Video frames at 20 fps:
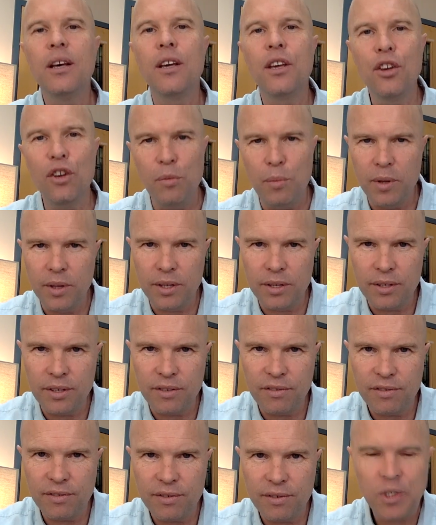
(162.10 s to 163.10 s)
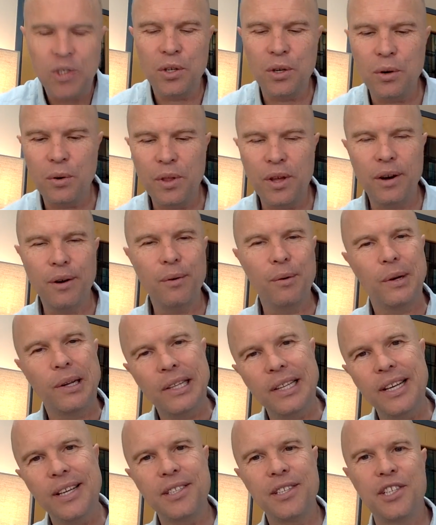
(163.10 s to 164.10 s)
cumulative. So there
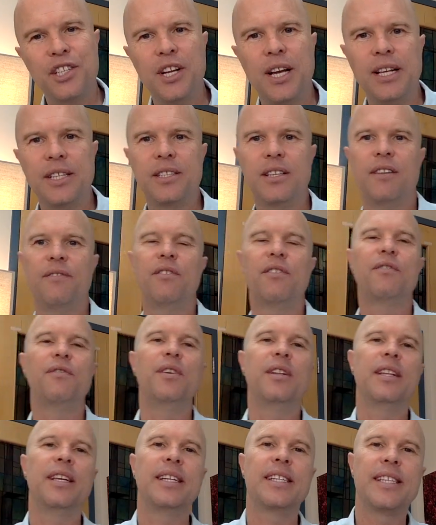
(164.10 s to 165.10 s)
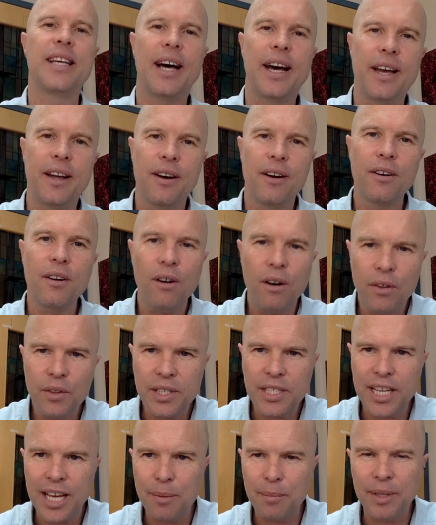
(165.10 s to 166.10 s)
really is a chance that if you're feeling tired all the
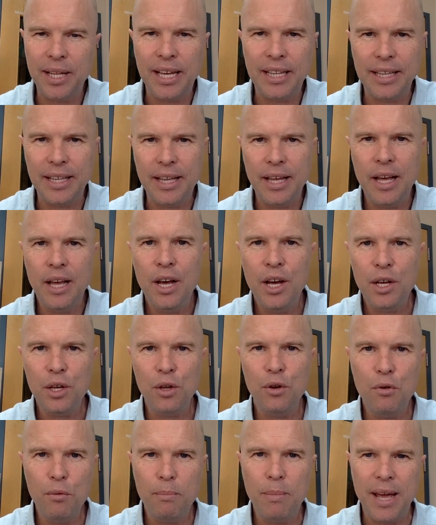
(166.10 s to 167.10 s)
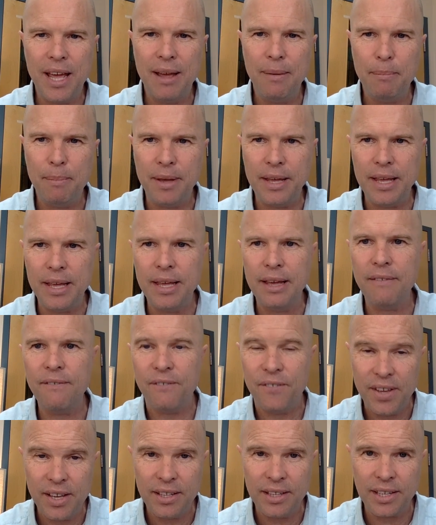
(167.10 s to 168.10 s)
time lately, you may be
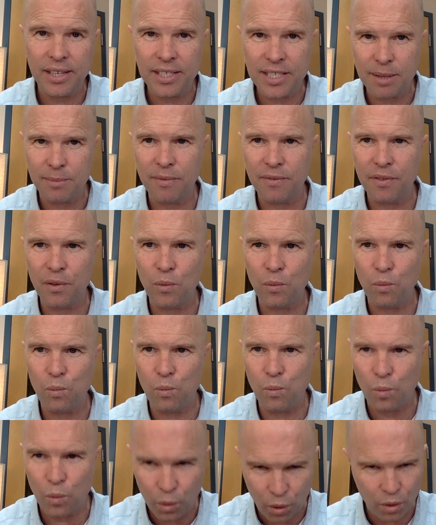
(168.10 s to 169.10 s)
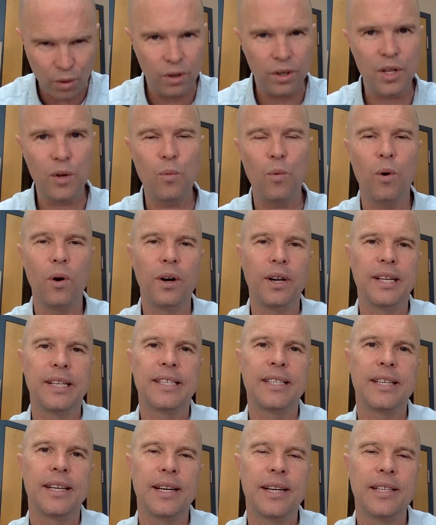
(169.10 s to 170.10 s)
feeling some of the early warning
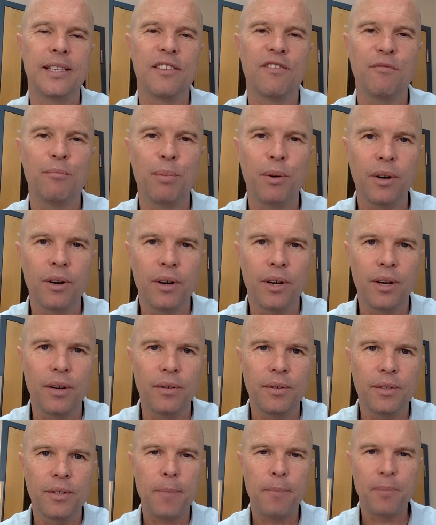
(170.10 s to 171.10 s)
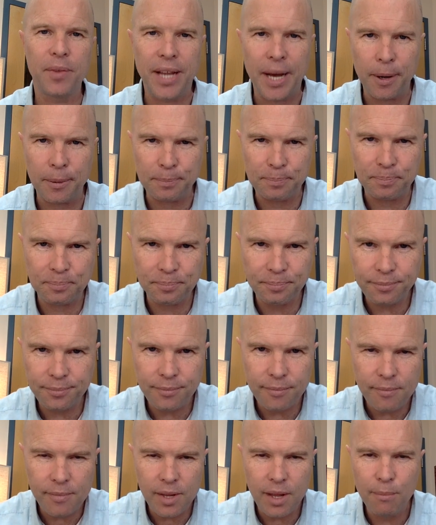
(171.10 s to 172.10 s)
signs of burnout. Now,
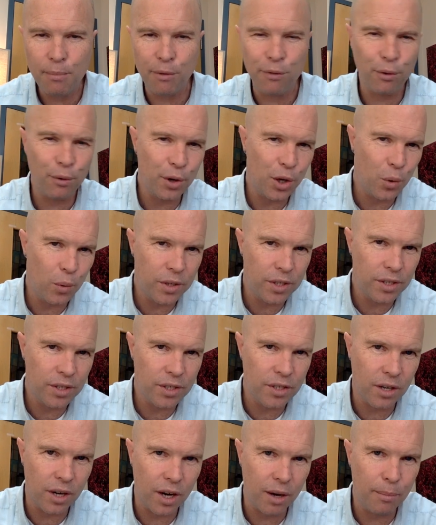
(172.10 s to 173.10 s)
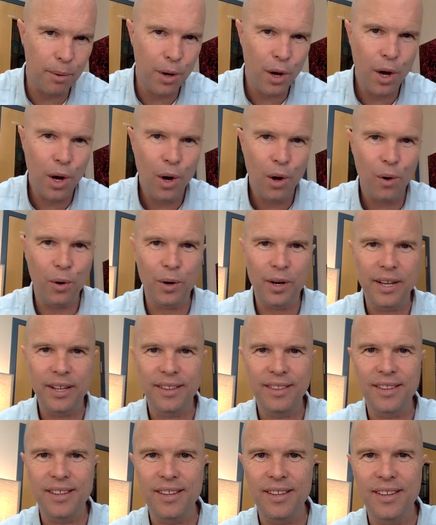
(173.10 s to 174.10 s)
before you quit your job or hit
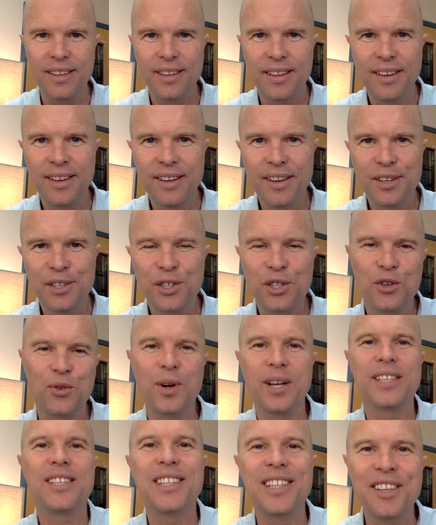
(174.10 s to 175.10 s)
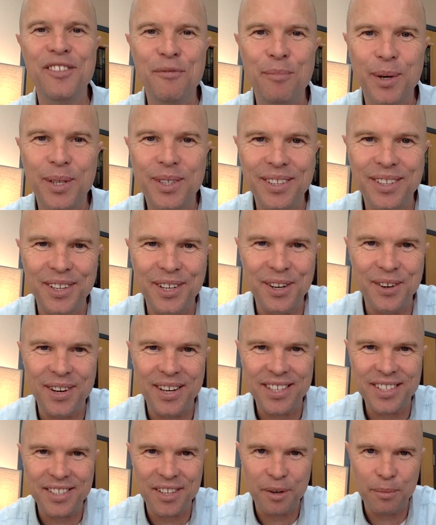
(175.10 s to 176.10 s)
the stress leave button on your
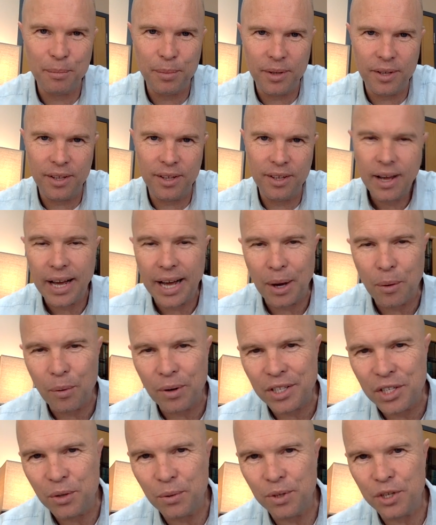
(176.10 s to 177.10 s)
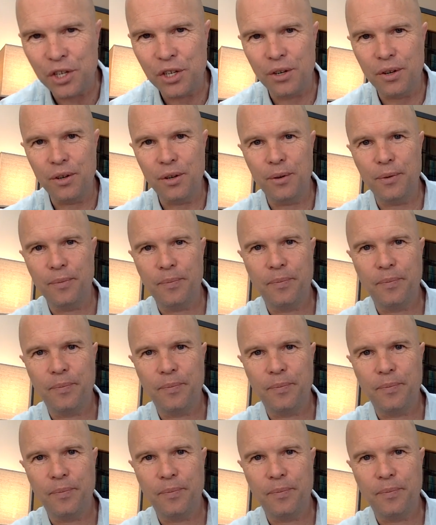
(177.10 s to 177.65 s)
SRB, I want to assure you,